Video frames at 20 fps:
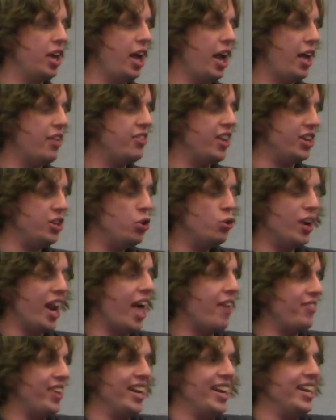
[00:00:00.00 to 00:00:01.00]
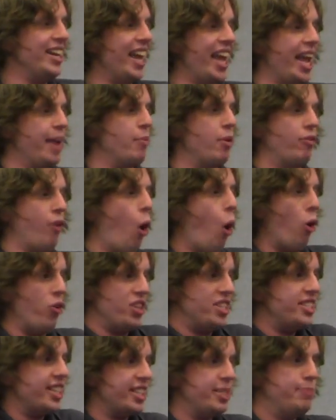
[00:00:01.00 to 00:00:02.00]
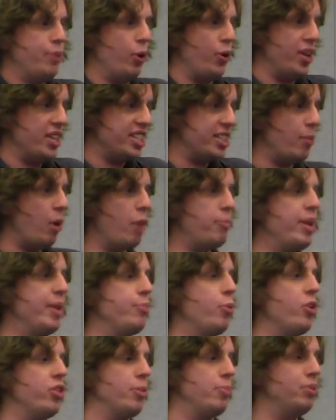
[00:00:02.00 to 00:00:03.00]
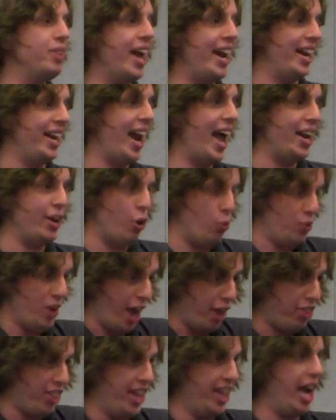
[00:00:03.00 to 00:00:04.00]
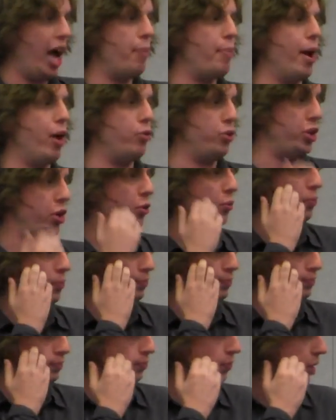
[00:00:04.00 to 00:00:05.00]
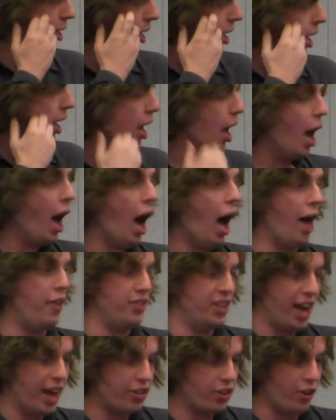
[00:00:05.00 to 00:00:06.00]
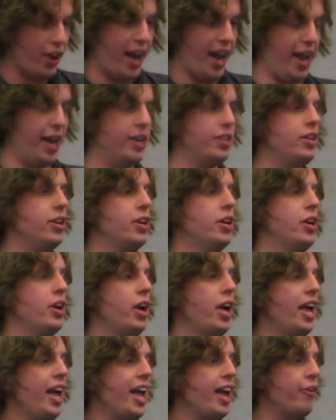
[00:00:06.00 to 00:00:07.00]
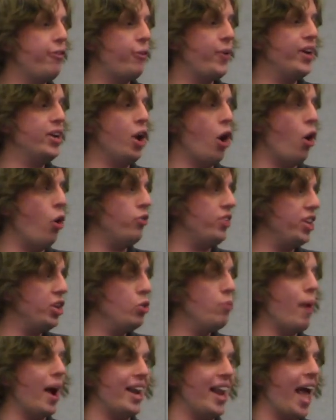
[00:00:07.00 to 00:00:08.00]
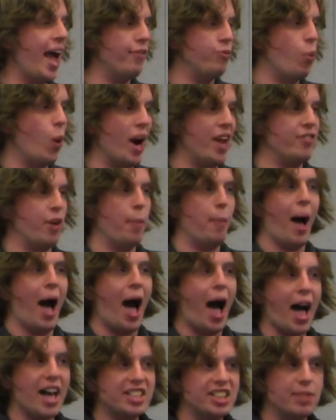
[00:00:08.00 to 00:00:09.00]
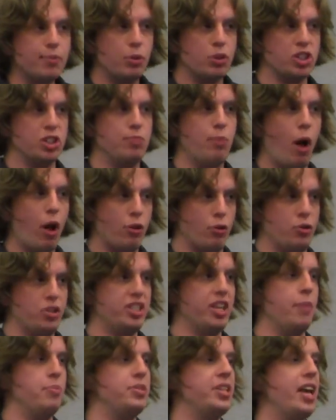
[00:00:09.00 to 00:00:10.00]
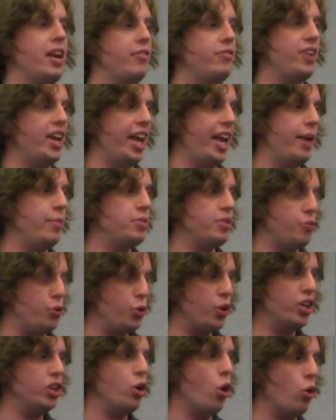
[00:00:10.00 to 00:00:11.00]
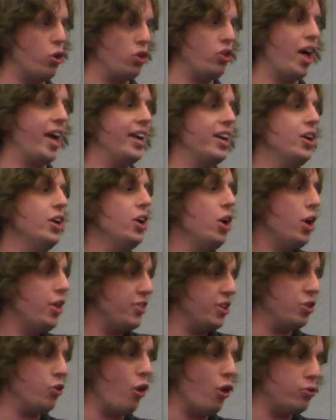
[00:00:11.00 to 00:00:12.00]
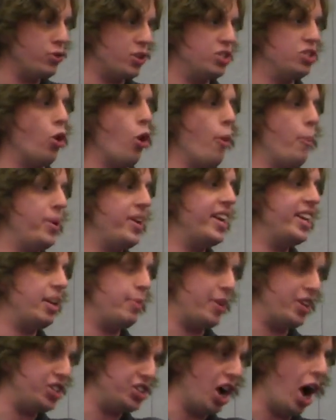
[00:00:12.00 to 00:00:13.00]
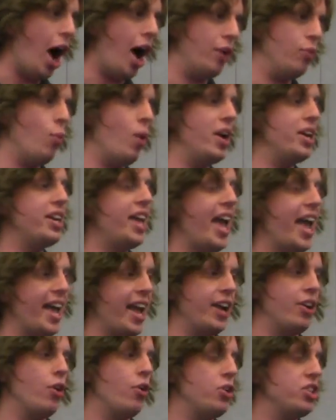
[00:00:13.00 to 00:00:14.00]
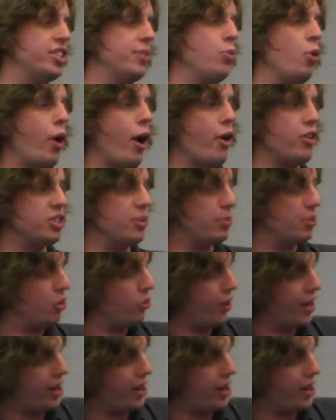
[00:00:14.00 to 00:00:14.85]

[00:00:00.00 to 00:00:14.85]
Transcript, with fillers: then you could have any name of all the six billion some odd people on the planet. I know nothing about you. On the other hand, if we know that you might have one of a possible smaller subset of names. If you can go to like the grocery store and pretend to be John one day and go to somewhere else and between,